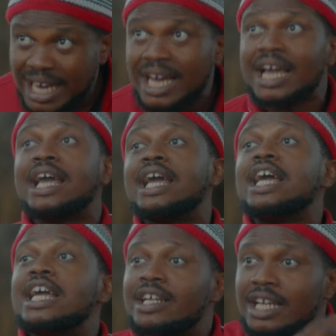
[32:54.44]
a
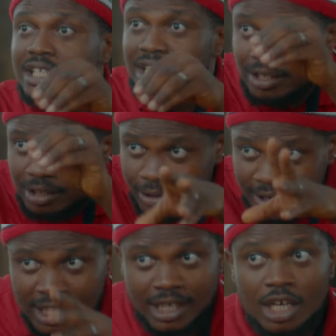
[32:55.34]
wrestling
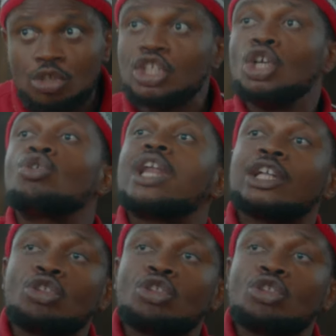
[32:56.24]
ring? Does it look like